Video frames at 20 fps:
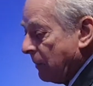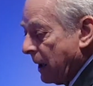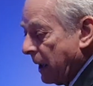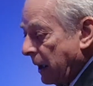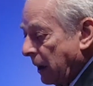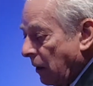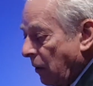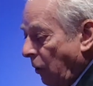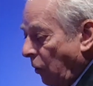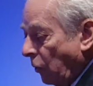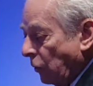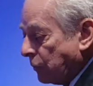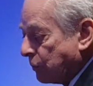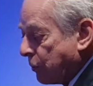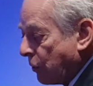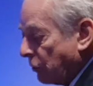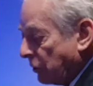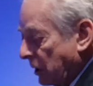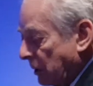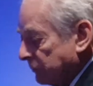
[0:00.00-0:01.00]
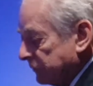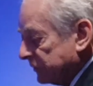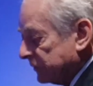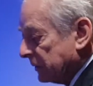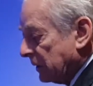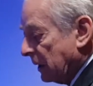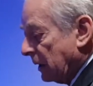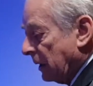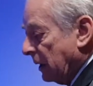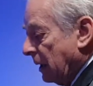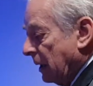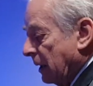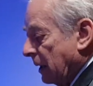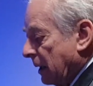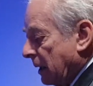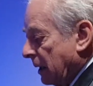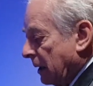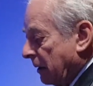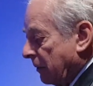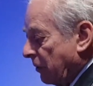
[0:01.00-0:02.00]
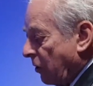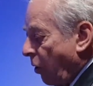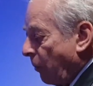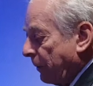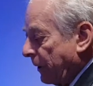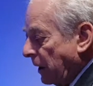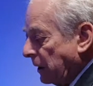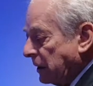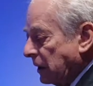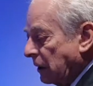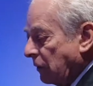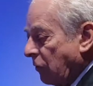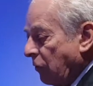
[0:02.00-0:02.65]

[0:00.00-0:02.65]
my old programs, operating